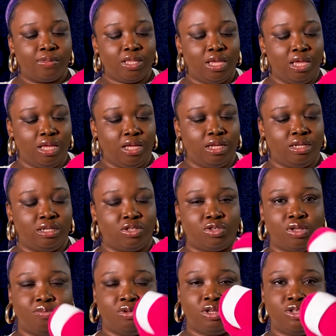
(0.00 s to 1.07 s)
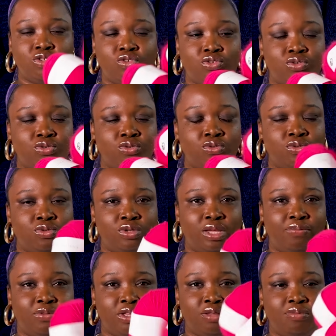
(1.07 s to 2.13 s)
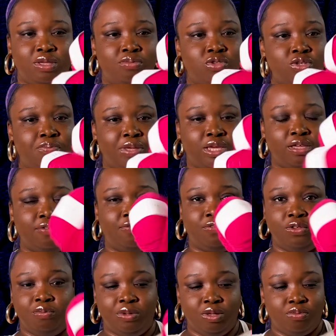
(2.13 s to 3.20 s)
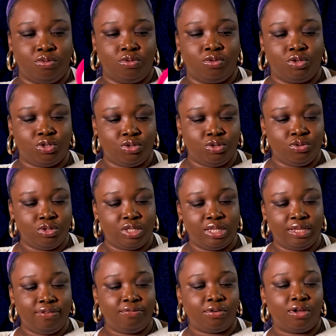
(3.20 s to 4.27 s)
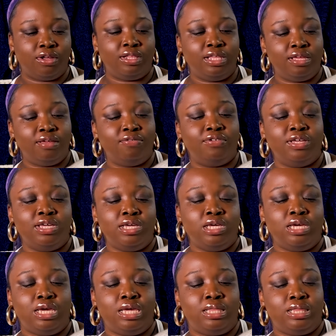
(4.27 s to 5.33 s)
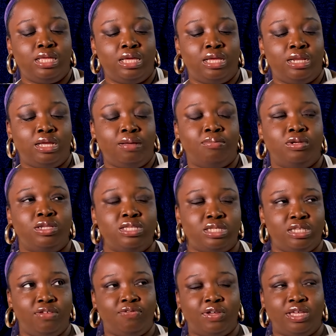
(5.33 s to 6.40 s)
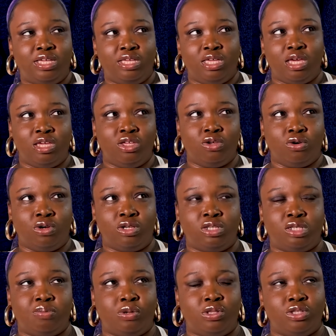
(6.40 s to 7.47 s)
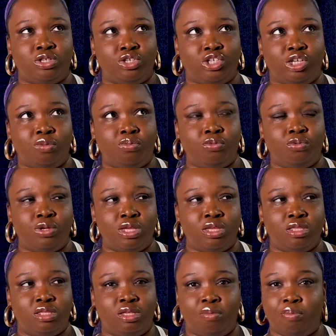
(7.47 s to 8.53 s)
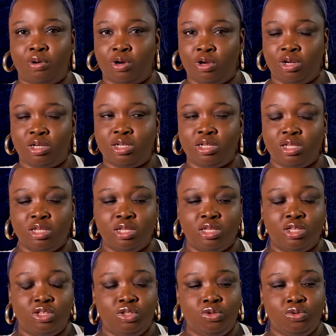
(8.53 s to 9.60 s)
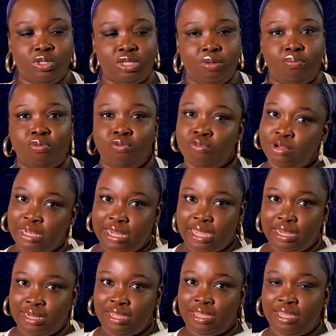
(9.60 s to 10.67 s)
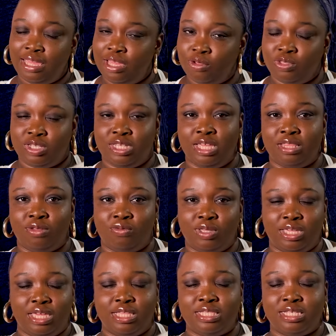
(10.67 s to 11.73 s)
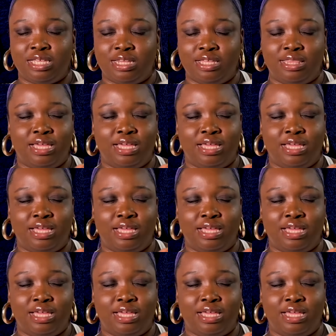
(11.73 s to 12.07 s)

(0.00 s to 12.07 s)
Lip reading: And so I'm gonna be able to pick a few people to use Niv for Olive, and then I'm gonna see if I can get yarn sponsorship with Gepard using Pura Lana held together with Kid Setter.